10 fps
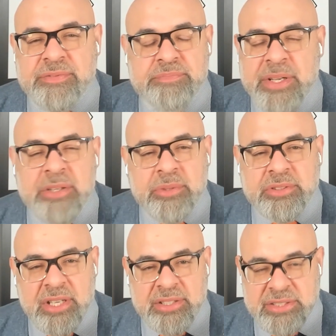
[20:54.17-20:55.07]
minimal
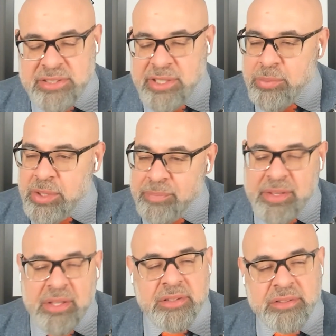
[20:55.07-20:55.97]
toxicity. Well,
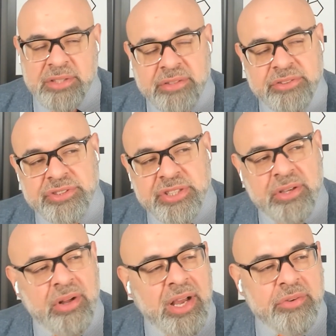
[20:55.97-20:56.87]
Dr.
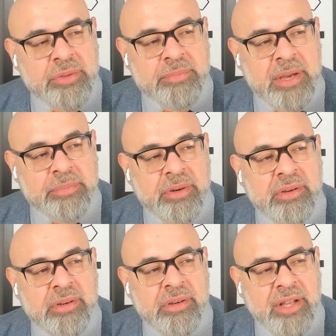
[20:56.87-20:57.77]
Gio, I
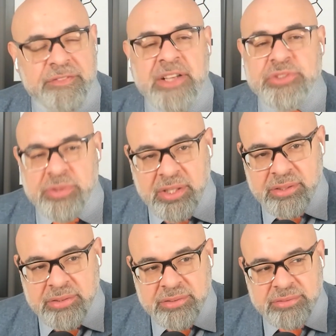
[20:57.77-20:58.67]
remember
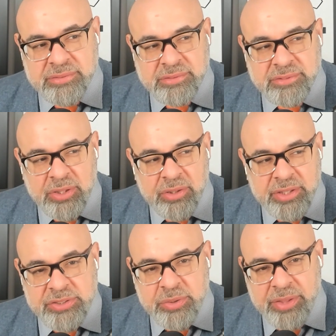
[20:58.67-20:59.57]
ephedra,
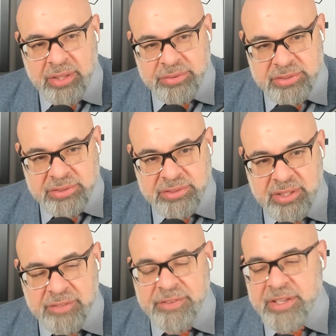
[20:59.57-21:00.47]
early 2000s,
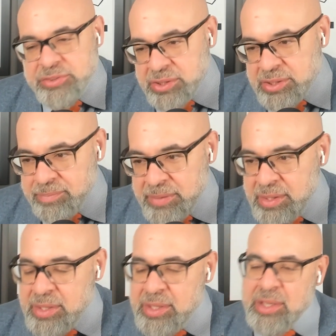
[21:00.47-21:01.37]
ephedra.
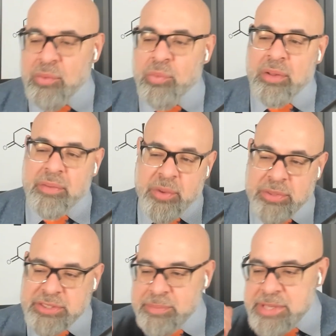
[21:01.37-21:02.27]
Well, there
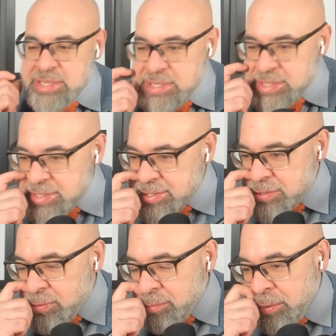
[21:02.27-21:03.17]
were some
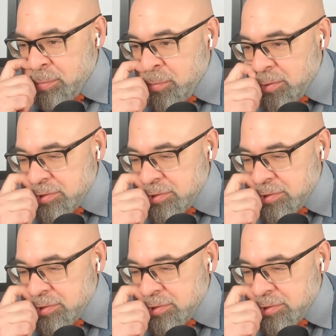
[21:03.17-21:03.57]
incidences where people were